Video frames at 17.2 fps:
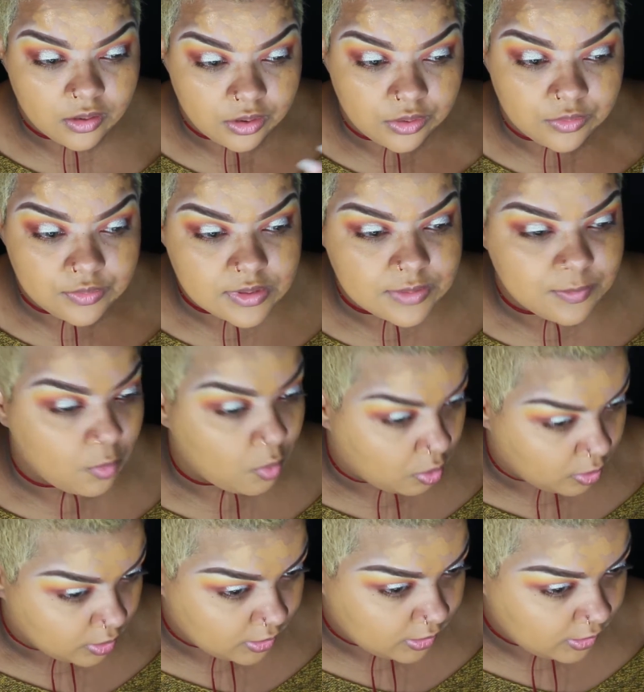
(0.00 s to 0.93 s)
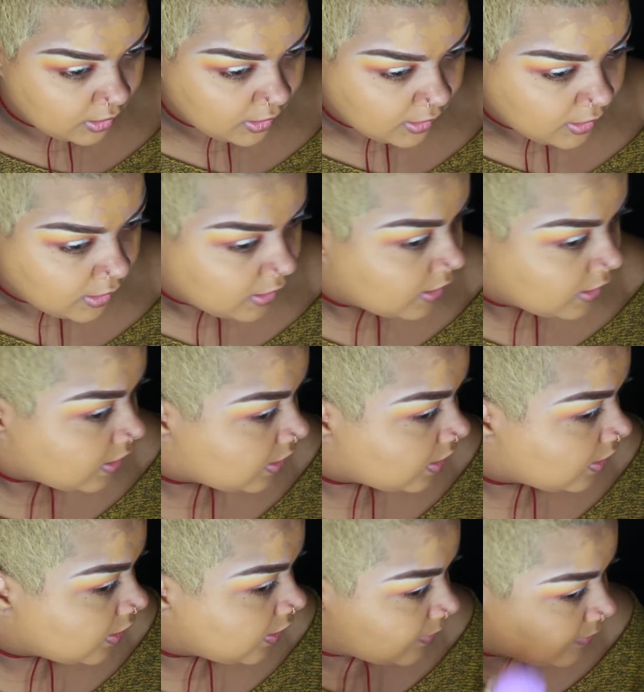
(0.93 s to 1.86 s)
use more.
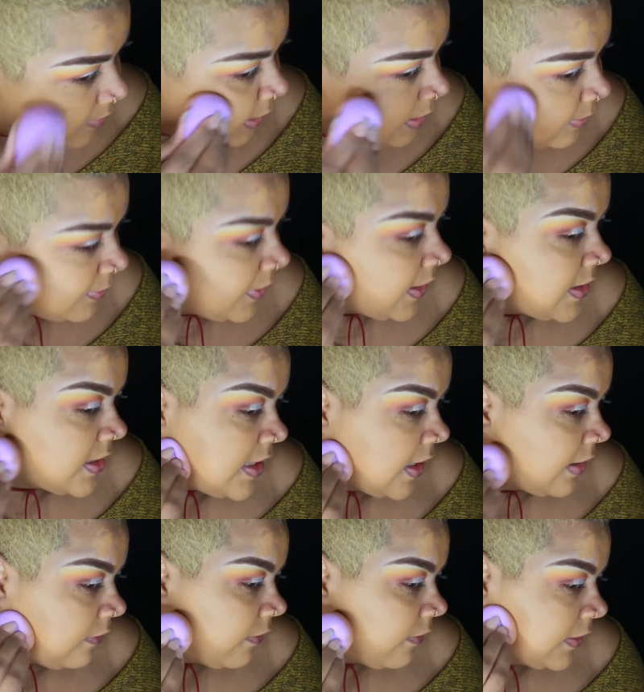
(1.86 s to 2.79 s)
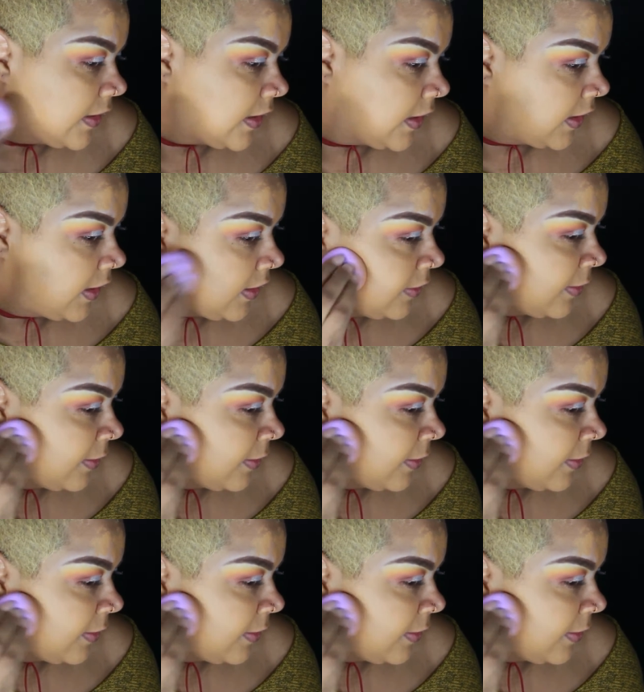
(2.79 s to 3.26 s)
It blends out really